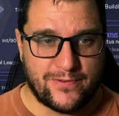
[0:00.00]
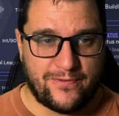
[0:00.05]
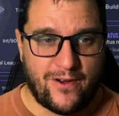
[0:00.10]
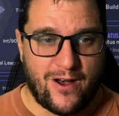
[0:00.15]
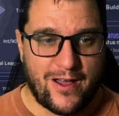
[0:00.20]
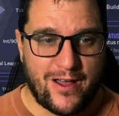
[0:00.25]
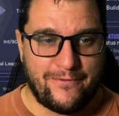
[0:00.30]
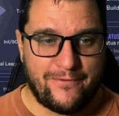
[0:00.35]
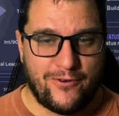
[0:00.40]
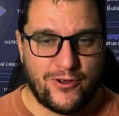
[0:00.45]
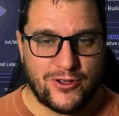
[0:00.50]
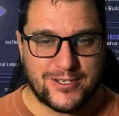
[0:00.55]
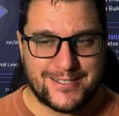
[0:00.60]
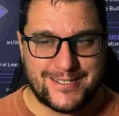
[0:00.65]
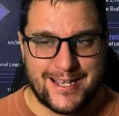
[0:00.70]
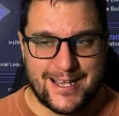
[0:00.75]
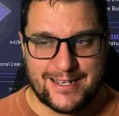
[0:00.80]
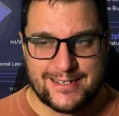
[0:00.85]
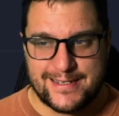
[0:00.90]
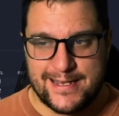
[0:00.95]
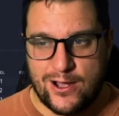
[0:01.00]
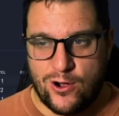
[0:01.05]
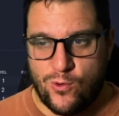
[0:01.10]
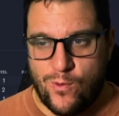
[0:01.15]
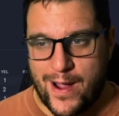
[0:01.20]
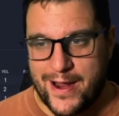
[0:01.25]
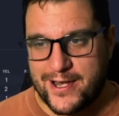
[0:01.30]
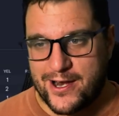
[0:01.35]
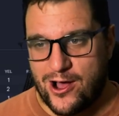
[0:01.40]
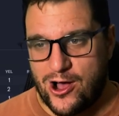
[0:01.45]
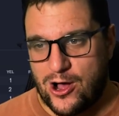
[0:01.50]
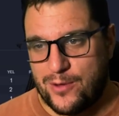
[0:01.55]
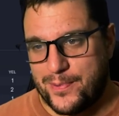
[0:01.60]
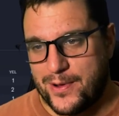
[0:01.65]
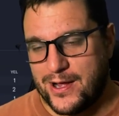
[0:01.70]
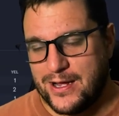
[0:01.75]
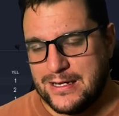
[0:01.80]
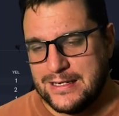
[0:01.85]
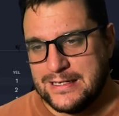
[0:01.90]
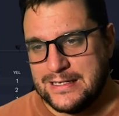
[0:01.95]
5'6", little Wayne
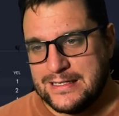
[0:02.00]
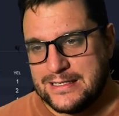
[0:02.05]
Harper.